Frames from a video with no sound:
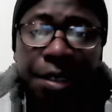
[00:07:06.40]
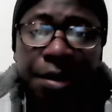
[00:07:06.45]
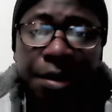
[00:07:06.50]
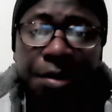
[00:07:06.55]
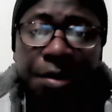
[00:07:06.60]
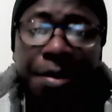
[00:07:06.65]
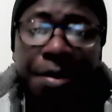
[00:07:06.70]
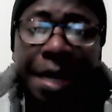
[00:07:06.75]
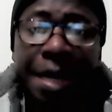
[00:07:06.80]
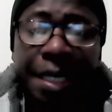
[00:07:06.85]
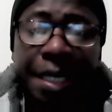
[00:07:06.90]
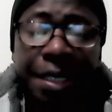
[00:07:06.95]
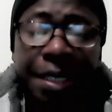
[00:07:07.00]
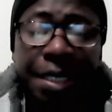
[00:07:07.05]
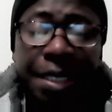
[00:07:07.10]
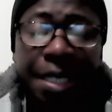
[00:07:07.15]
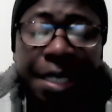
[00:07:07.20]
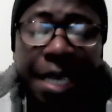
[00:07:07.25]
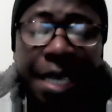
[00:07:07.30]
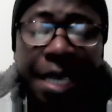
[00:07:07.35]

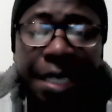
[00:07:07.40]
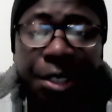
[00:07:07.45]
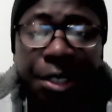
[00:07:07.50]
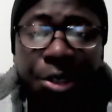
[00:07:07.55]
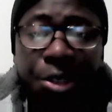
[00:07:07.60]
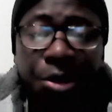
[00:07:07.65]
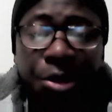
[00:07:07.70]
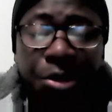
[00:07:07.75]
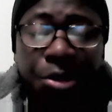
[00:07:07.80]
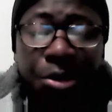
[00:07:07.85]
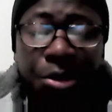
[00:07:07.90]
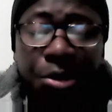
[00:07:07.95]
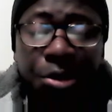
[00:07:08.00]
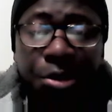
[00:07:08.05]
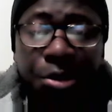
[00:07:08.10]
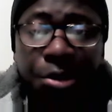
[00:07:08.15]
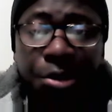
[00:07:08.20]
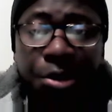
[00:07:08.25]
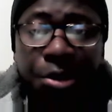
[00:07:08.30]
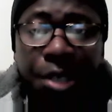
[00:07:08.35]
marketing that they
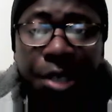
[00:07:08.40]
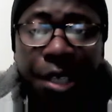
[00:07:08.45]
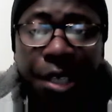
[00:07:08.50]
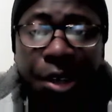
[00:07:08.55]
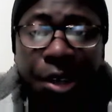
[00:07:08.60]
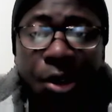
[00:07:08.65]
use to